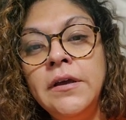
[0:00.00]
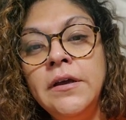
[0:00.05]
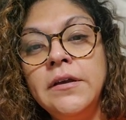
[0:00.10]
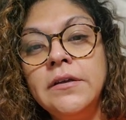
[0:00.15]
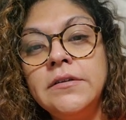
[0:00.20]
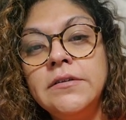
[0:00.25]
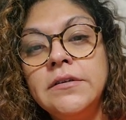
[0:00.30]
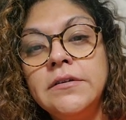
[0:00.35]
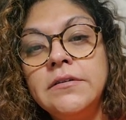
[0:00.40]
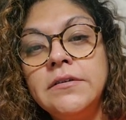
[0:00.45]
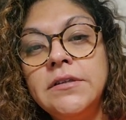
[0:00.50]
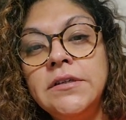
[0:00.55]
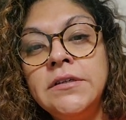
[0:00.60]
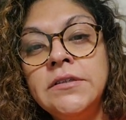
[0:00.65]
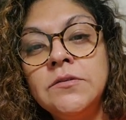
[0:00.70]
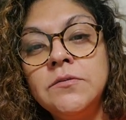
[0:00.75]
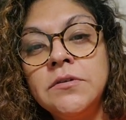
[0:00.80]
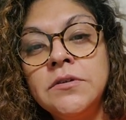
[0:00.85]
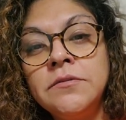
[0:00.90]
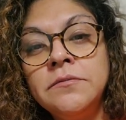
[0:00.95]
so
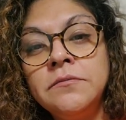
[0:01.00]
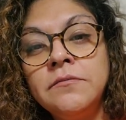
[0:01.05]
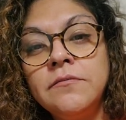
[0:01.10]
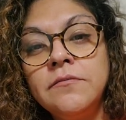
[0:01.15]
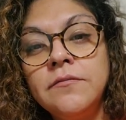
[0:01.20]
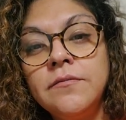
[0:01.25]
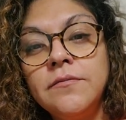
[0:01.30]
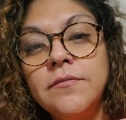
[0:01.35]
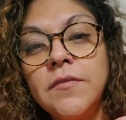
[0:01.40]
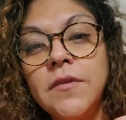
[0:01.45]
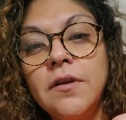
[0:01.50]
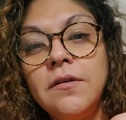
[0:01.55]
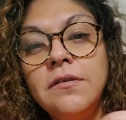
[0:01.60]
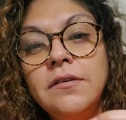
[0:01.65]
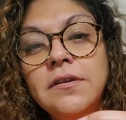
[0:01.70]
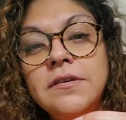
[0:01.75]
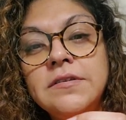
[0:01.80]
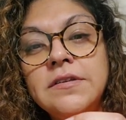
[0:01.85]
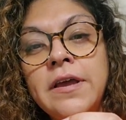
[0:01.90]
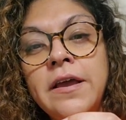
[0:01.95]
this one,
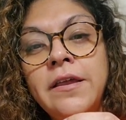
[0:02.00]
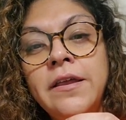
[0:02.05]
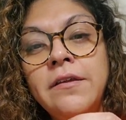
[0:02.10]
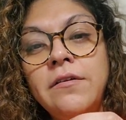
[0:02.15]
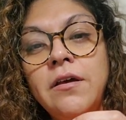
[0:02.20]
I'm